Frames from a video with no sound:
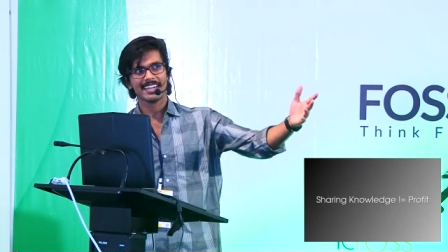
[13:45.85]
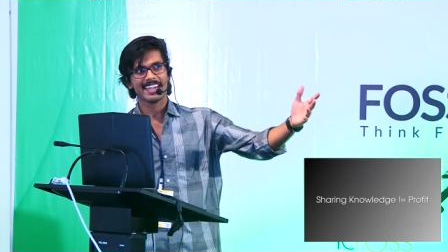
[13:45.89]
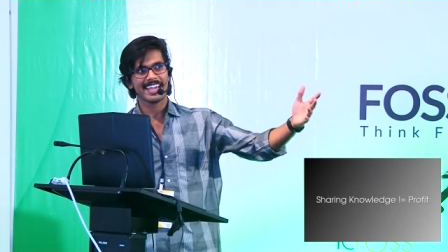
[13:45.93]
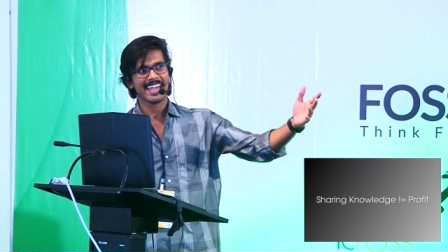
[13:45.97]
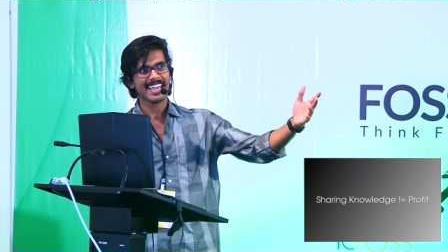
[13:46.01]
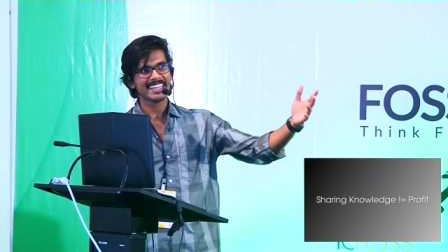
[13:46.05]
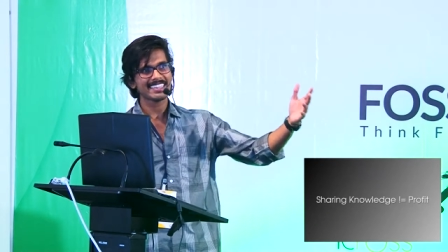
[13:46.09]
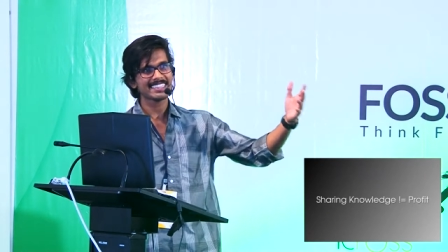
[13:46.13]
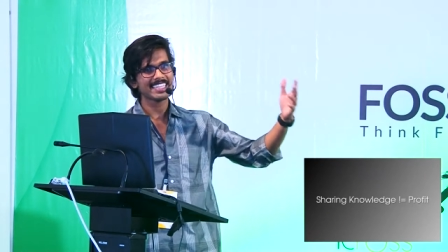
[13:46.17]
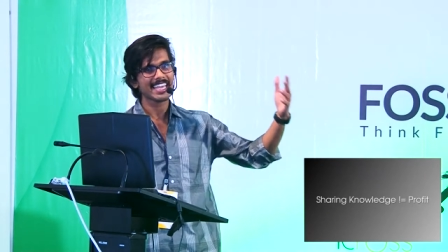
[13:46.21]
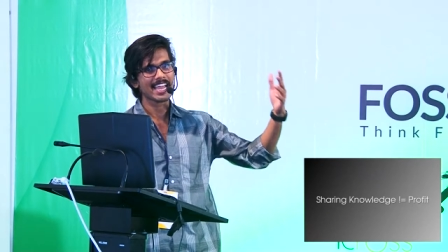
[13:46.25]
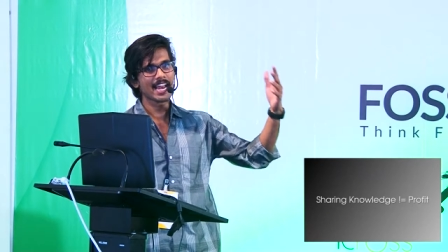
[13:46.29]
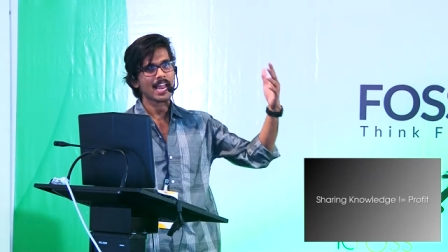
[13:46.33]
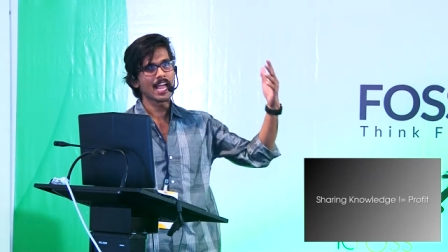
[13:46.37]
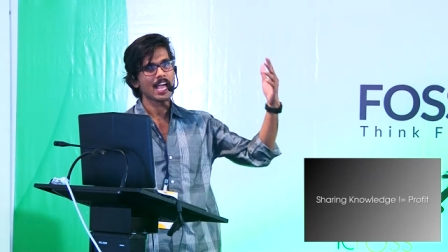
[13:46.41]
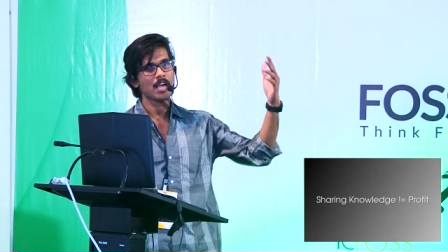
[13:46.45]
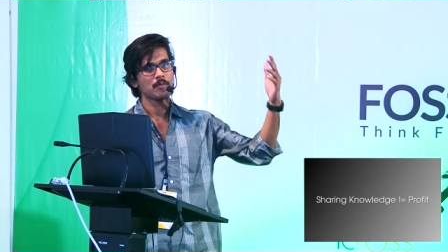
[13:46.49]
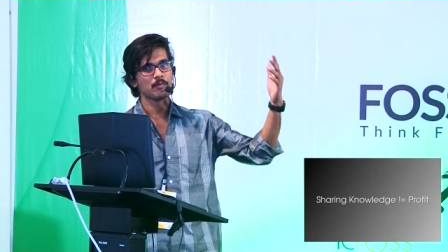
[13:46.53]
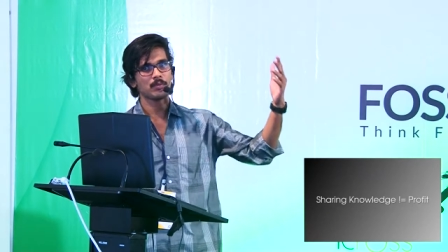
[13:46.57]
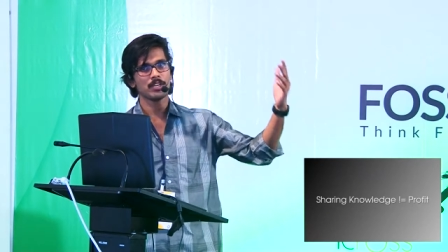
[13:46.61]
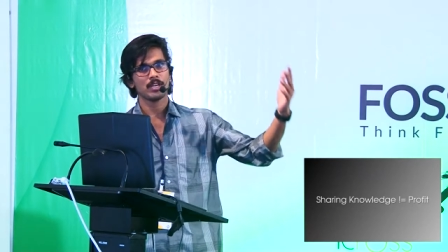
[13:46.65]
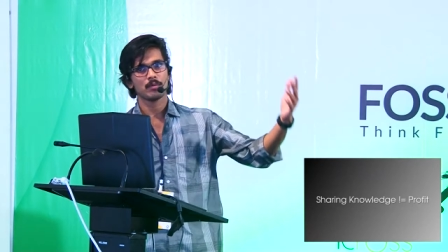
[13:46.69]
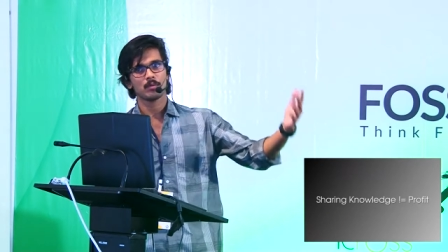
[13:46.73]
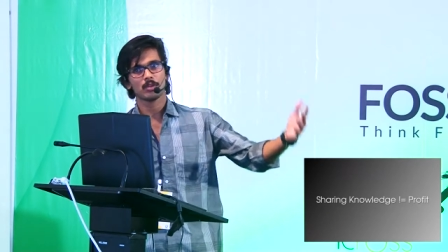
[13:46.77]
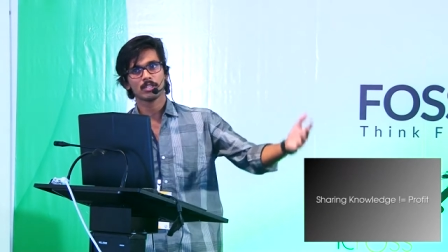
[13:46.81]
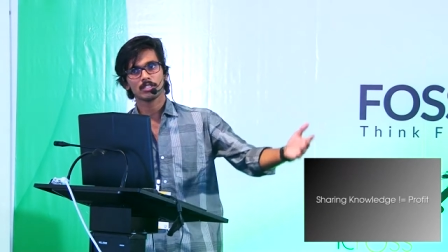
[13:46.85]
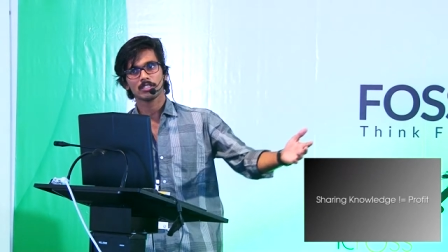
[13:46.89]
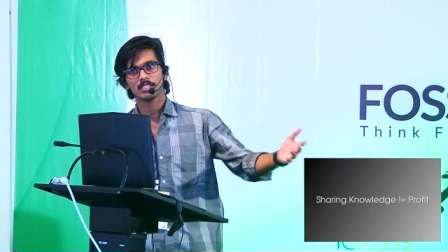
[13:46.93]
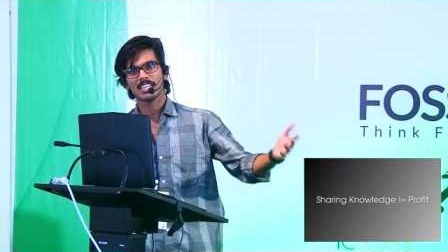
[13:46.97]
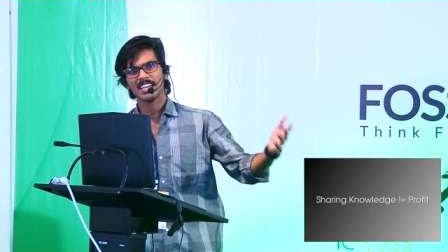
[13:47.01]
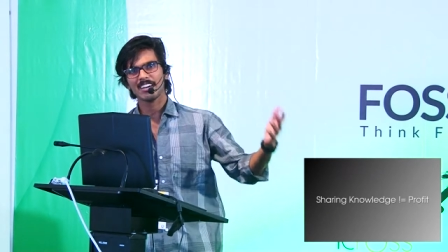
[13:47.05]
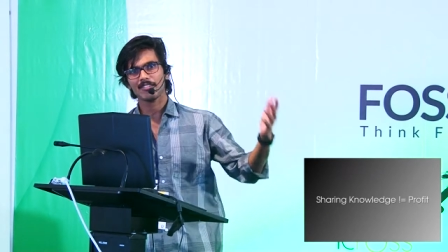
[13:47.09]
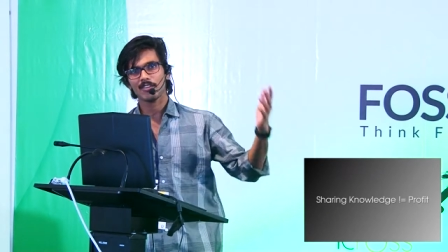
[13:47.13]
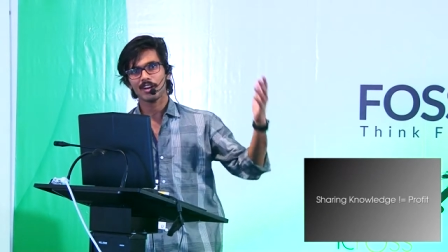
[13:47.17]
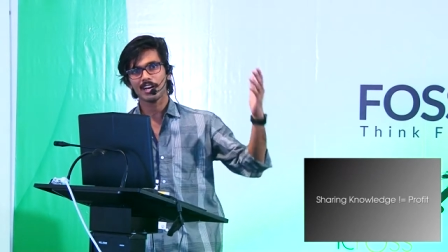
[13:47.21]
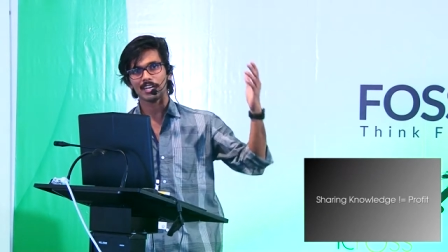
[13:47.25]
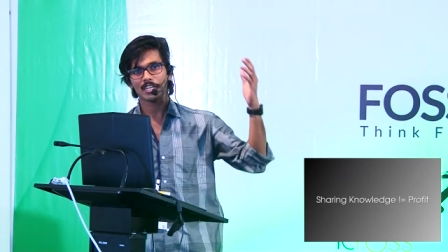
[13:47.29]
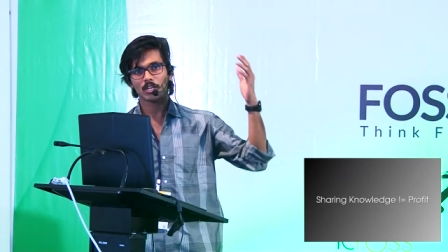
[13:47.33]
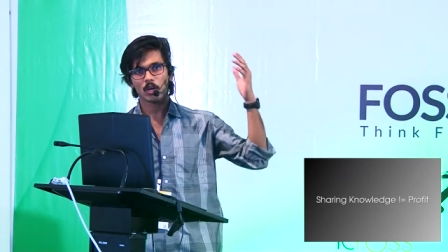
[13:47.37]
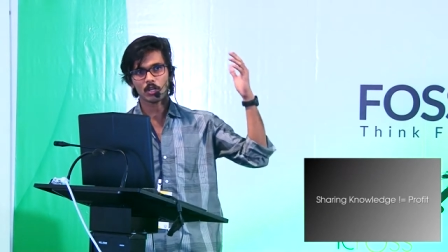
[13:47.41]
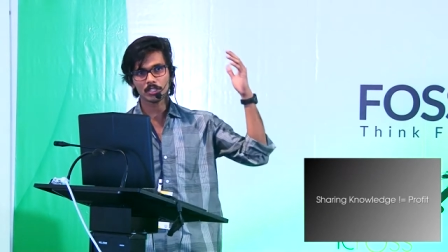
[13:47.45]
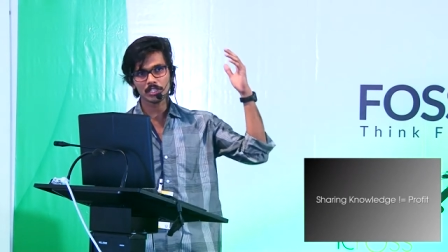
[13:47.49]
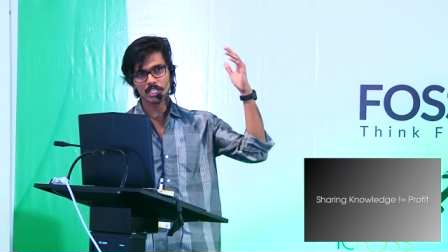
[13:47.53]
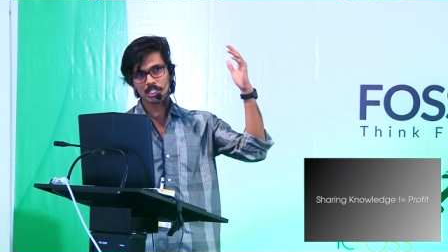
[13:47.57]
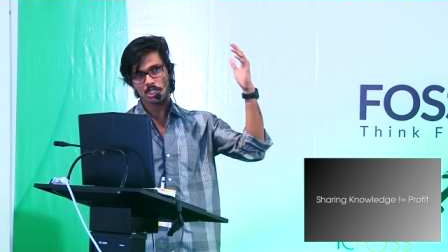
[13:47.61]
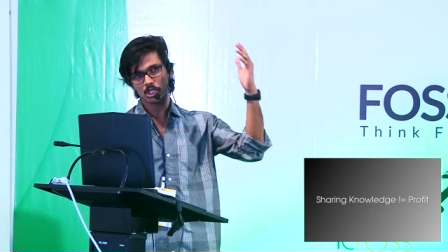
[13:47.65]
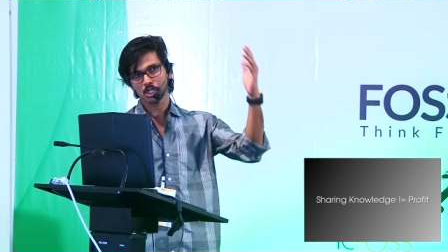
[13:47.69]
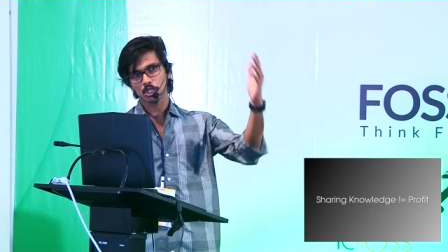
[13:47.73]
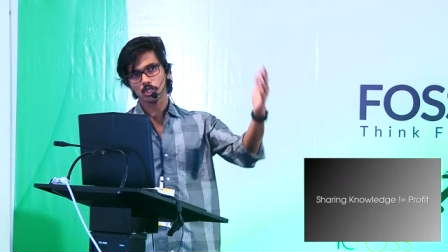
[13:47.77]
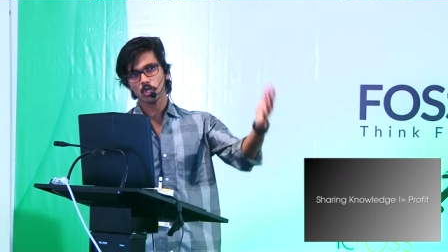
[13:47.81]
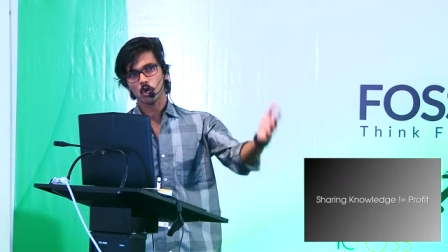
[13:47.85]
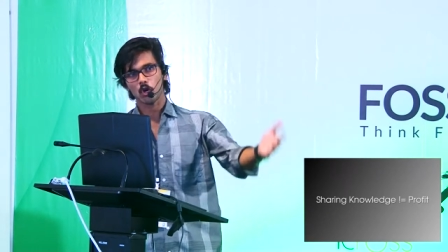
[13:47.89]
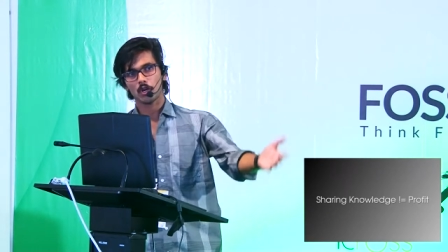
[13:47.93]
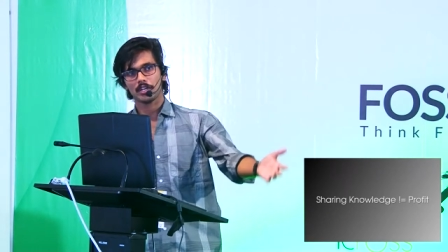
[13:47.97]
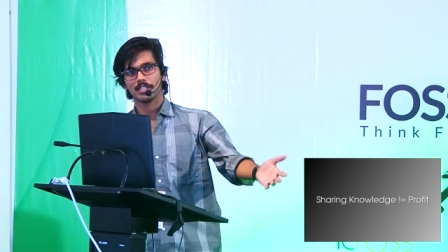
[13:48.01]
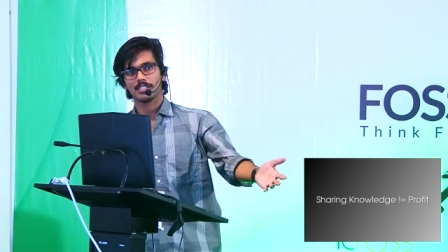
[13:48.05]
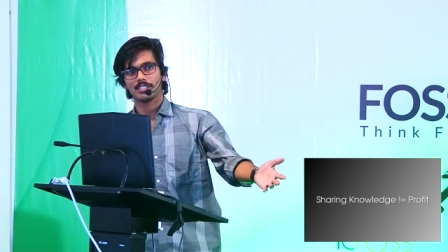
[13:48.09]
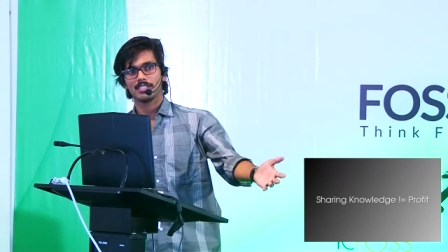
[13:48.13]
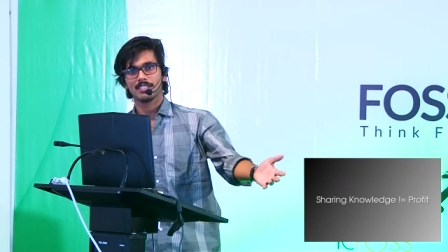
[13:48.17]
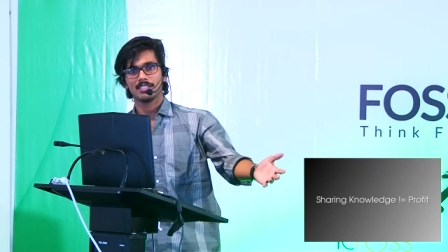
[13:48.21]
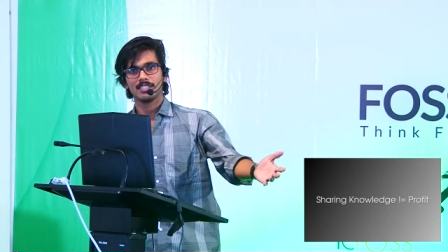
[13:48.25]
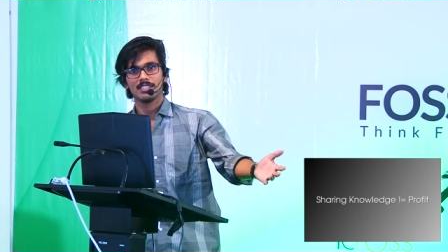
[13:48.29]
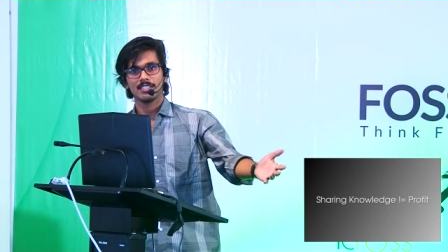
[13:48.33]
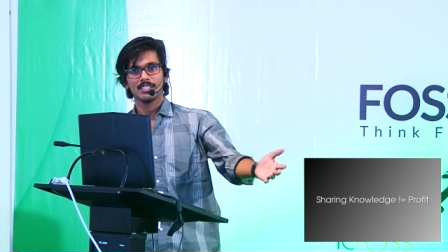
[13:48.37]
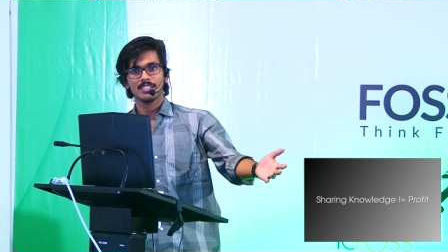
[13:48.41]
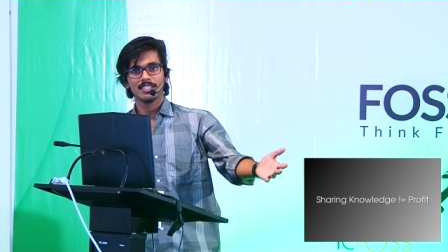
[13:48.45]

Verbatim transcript: and they are happy about it. They want others to know it.